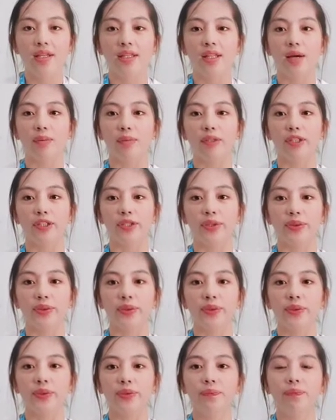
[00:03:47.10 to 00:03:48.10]
Number
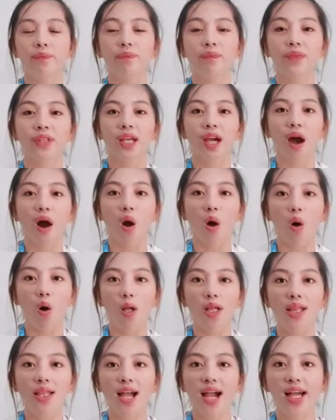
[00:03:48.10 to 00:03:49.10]
two,
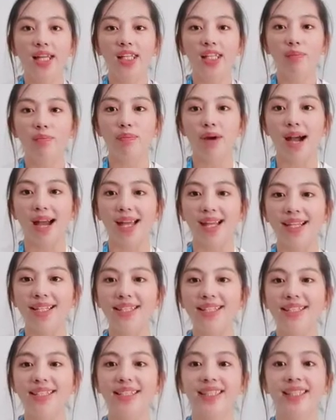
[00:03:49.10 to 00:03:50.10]
all
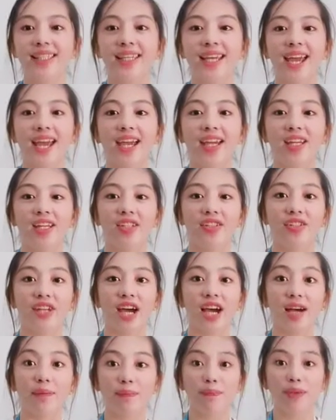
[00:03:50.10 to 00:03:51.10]
animals can
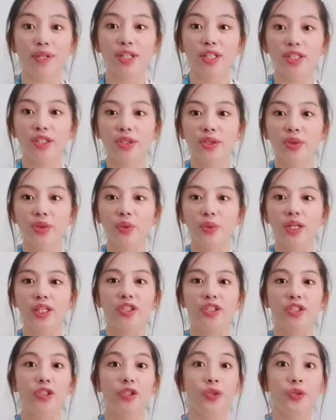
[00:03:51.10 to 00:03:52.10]
adapt to
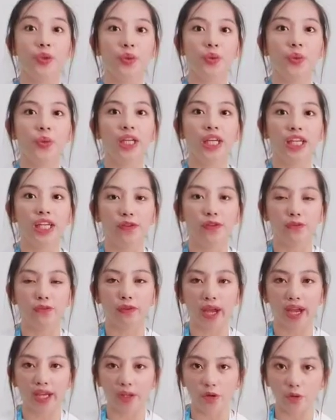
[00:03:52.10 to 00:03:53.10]
a new
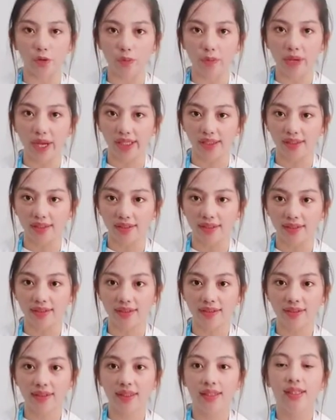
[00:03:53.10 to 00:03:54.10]
environment.
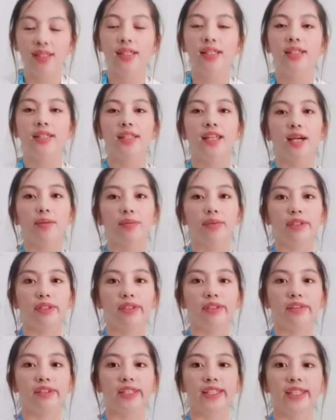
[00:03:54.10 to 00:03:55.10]

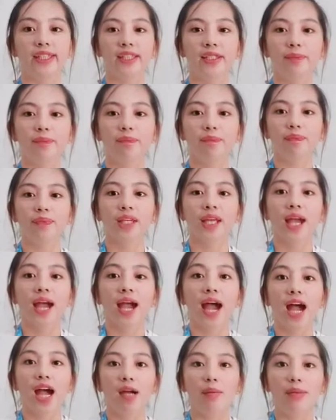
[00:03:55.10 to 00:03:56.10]
Number three,
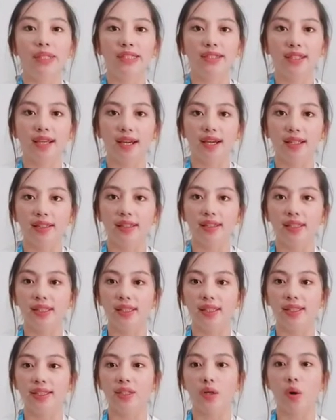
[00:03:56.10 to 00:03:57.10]

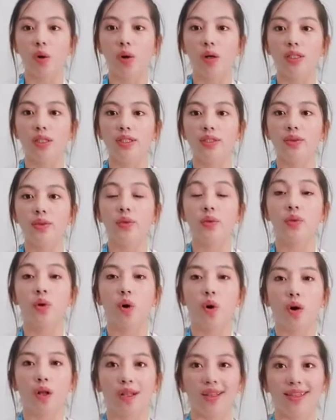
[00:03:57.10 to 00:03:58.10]
habitat is also
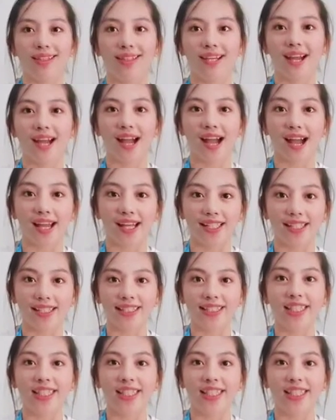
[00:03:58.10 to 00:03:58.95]
called as